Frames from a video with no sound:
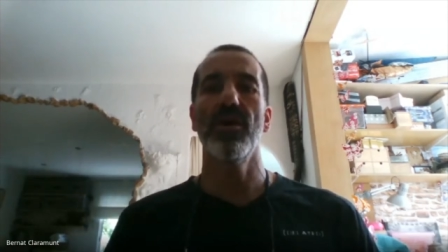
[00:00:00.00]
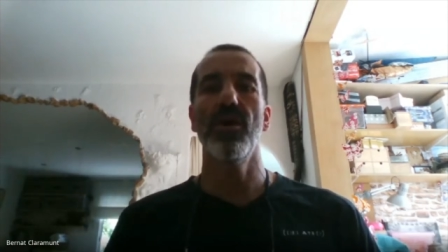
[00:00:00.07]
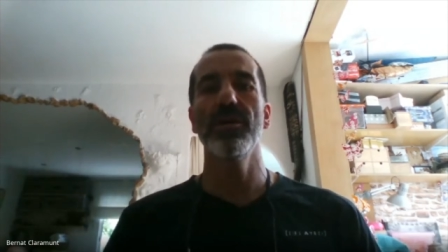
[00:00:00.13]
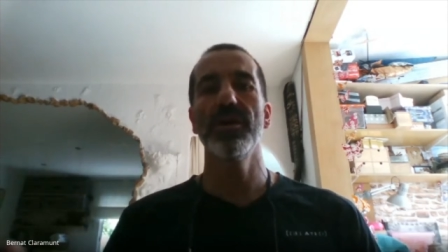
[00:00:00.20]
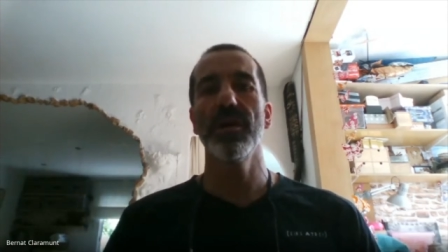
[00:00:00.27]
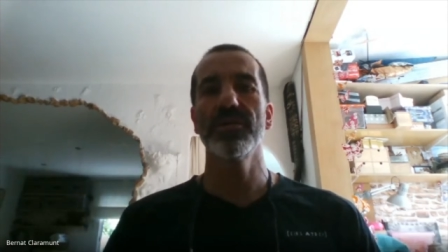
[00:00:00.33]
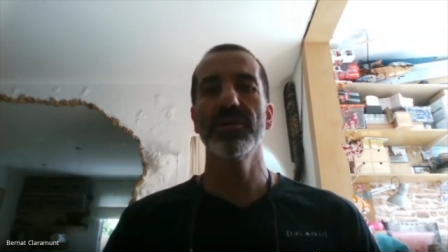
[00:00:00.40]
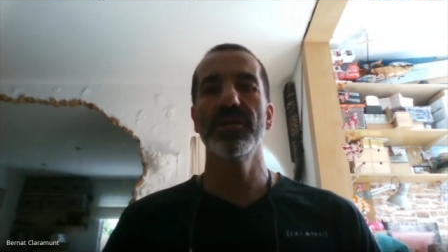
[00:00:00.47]
all
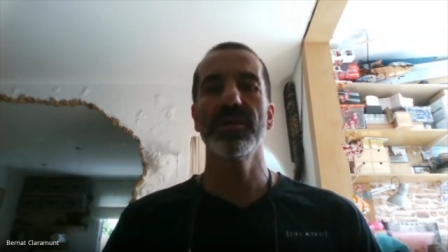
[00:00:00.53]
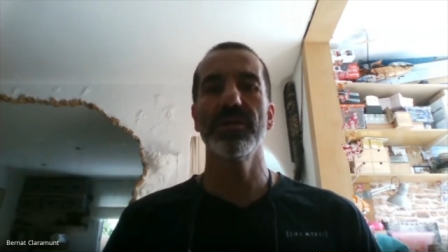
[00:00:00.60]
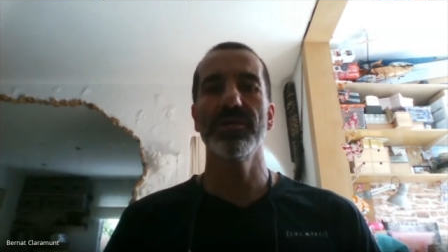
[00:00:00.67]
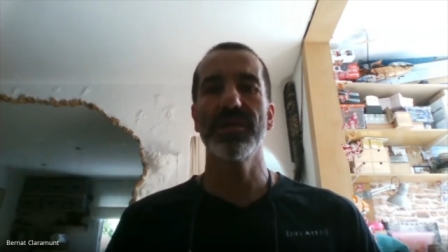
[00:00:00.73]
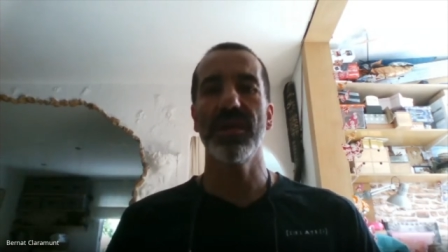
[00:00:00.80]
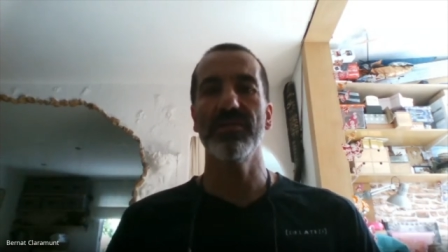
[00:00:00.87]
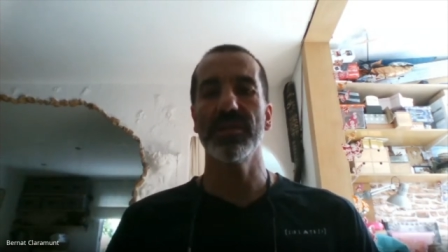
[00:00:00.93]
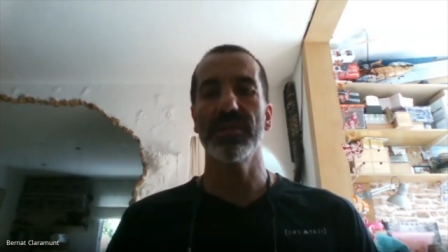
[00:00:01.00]
the ecosystem
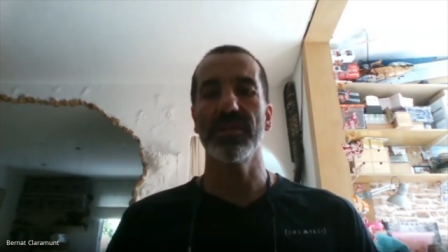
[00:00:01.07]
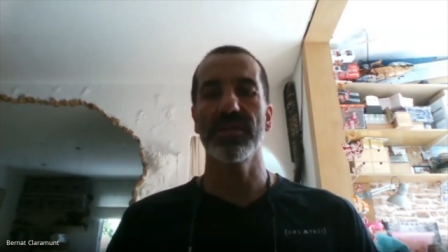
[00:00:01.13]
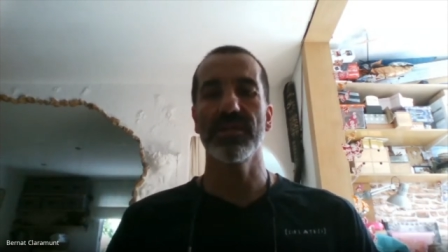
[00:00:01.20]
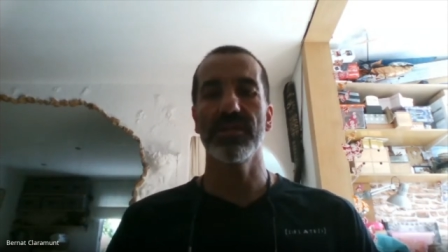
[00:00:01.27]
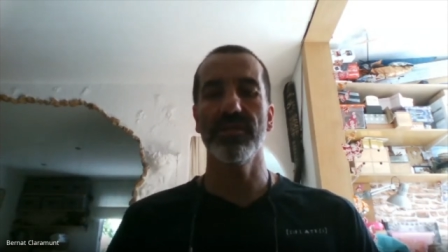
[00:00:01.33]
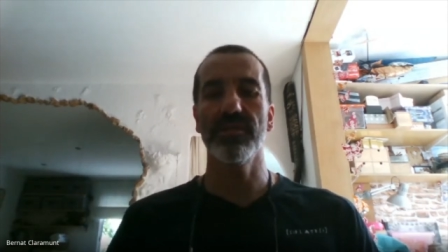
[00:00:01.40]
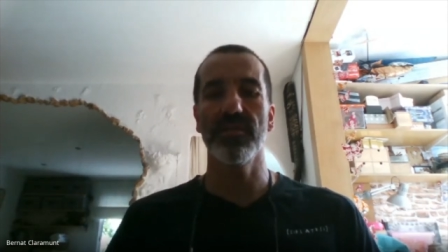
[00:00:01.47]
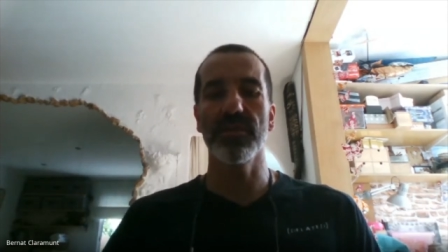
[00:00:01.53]

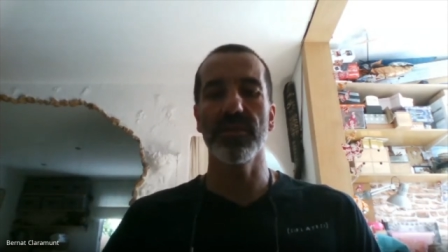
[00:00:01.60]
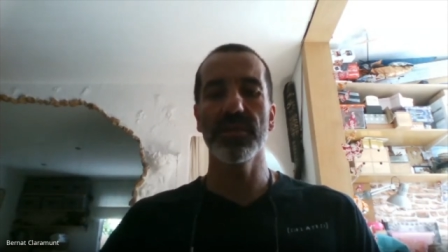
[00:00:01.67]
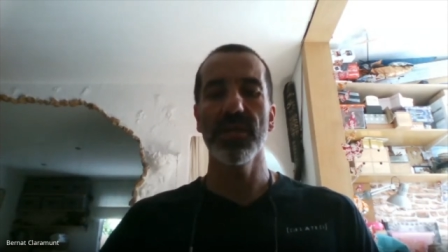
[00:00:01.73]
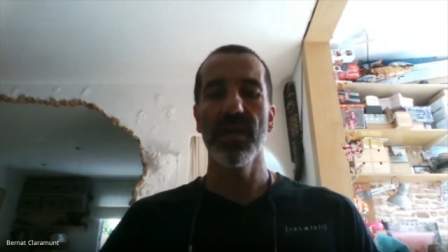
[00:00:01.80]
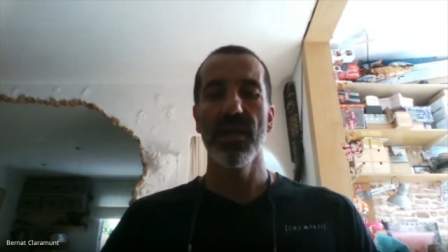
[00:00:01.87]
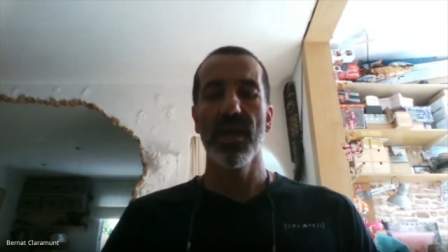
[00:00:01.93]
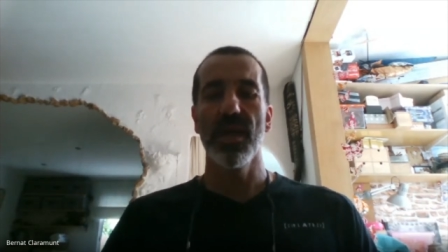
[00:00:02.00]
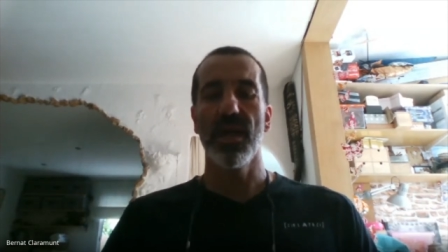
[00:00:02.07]
services. Of course,
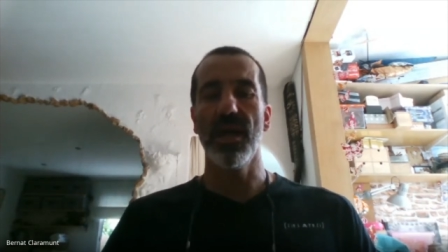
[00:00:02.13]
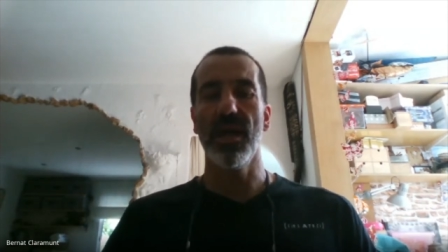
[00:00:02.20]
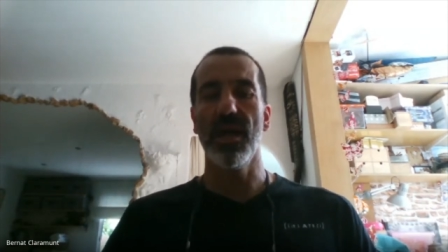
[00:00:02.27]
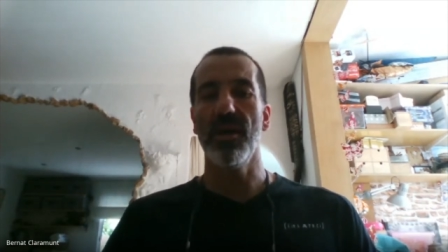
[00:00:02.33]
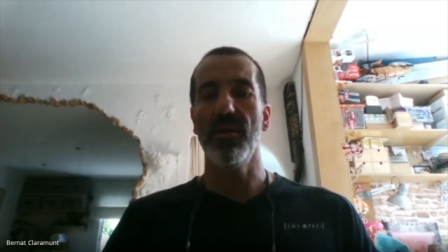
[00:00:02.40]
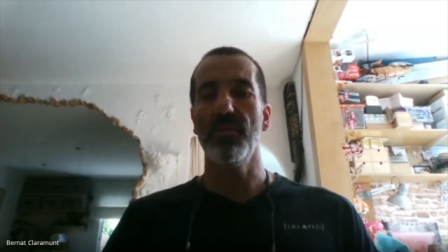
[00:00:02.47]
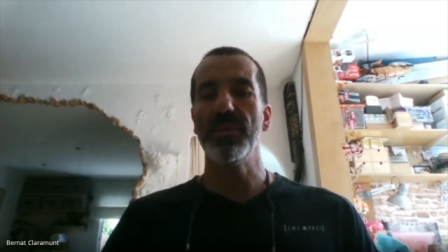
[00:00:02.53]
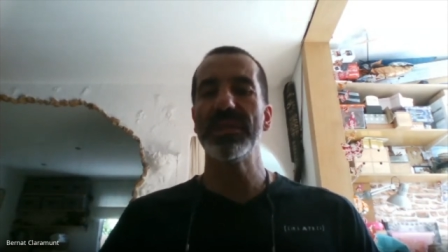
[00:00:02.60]

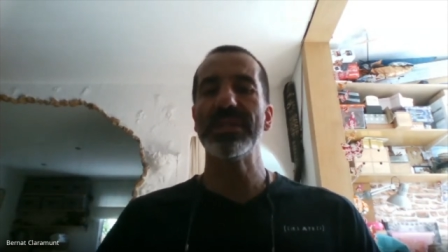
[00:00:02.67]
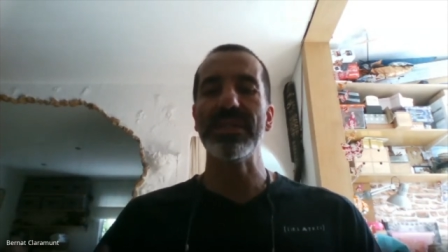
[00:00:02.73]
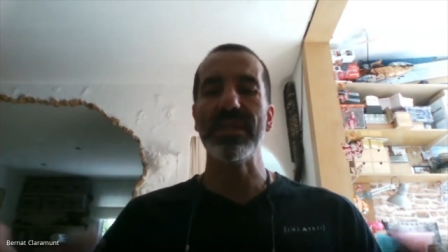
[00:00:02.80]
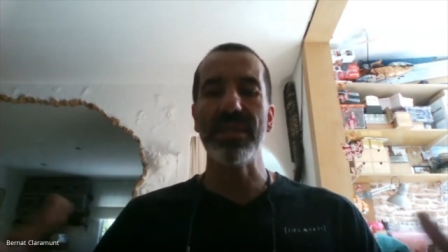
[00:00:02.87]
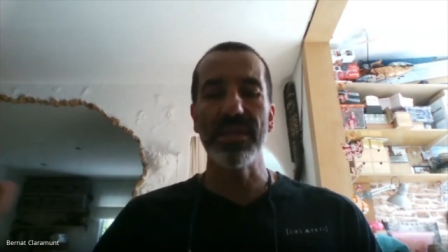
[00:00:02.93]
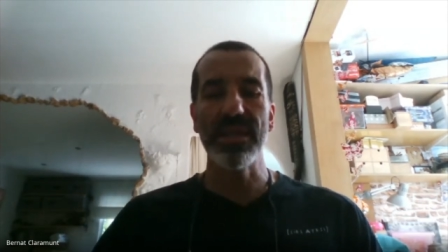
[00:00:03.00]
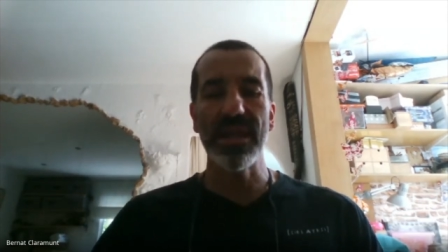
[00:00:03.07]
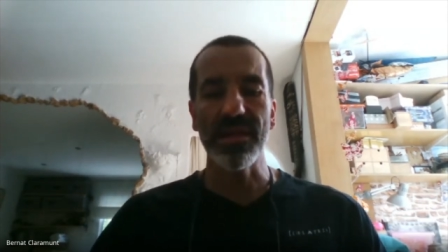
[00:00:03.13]
uh, we
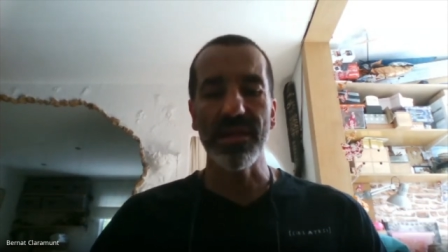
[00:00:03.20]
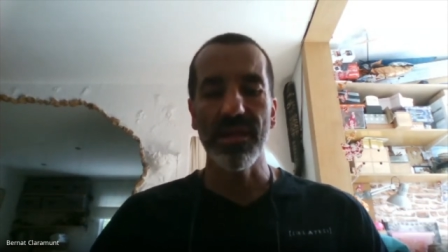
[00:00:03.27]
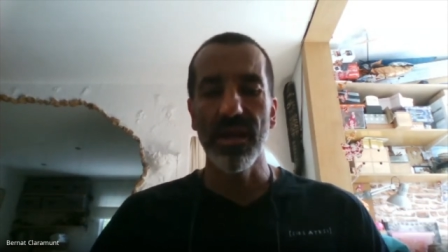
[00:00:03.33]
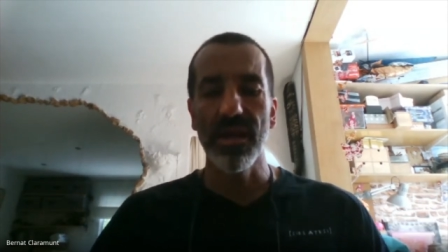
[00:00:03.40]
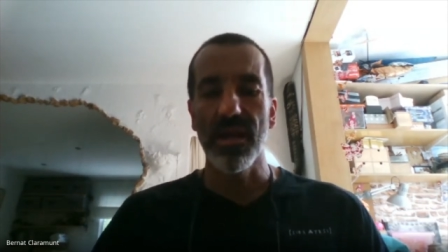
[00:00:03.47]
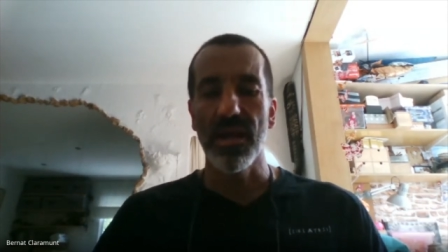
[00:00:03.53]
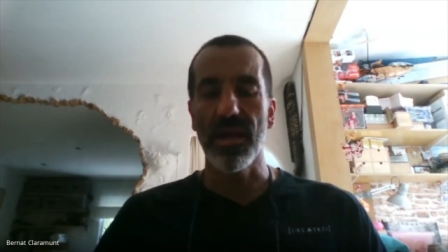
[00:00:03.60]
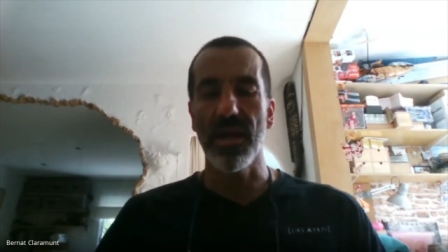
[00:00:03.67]
see that
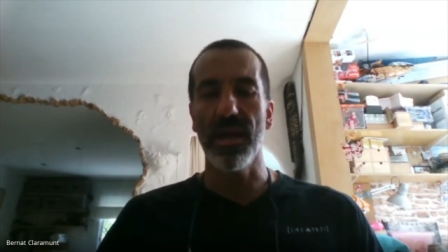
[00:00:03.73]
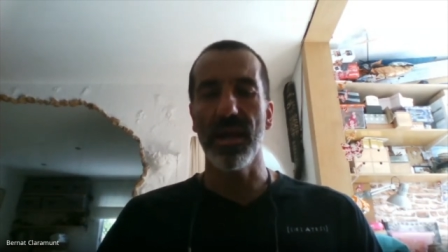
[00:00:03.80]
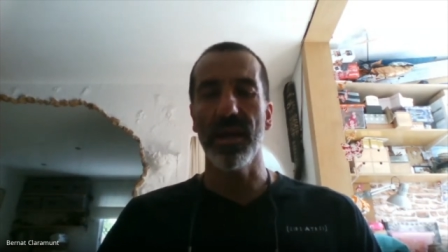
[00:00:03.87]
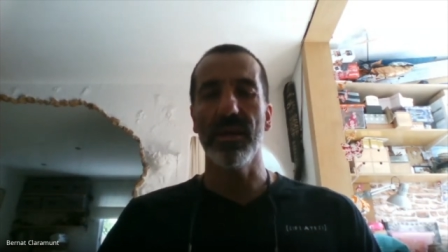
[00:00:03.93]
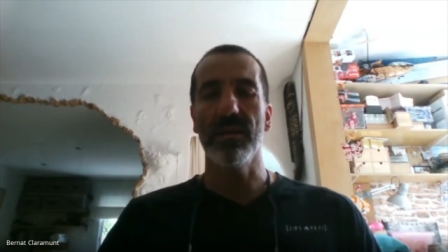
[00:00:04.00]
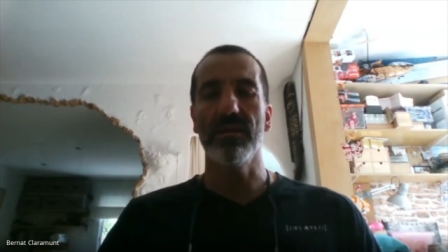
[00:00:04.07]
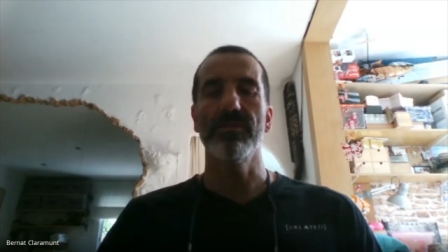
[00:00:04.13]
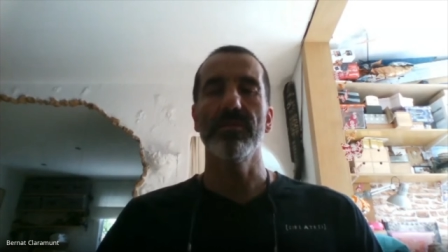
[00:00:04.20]
uh,